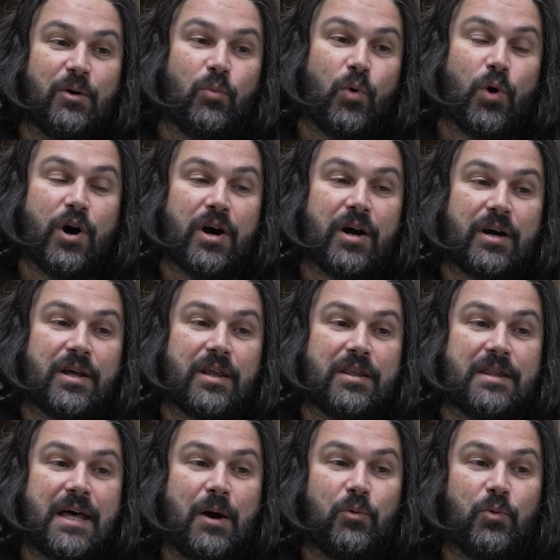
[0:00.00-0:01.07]
a work
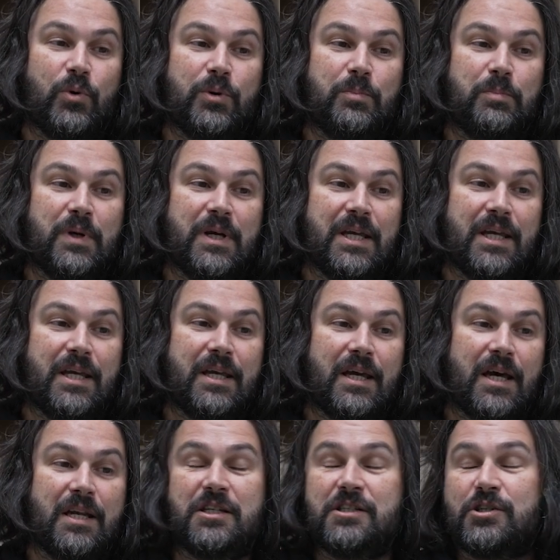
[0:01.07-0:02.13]
that would be
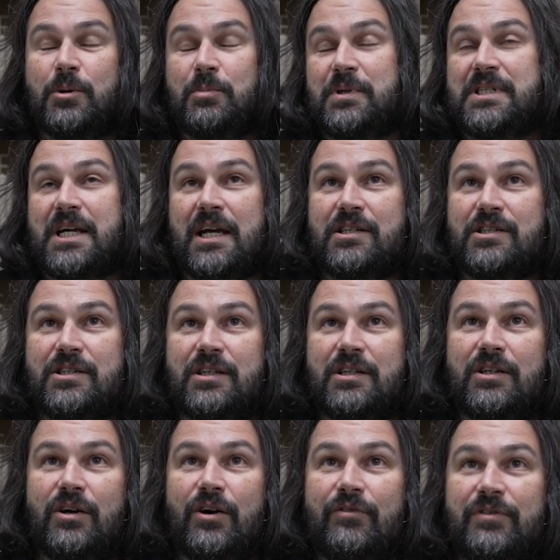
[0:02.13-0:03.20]
an
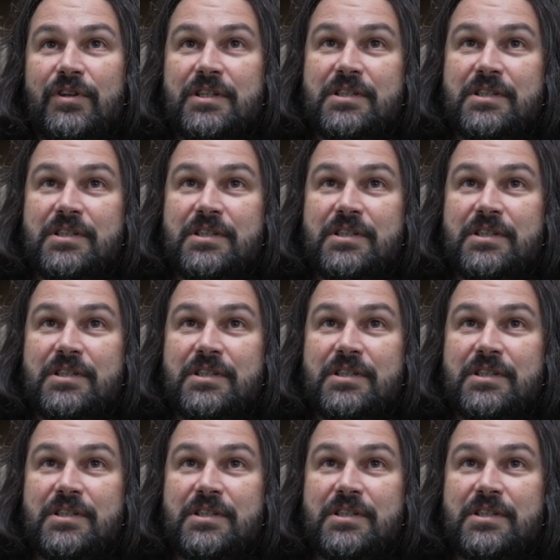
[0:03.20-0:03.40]
interpretation of the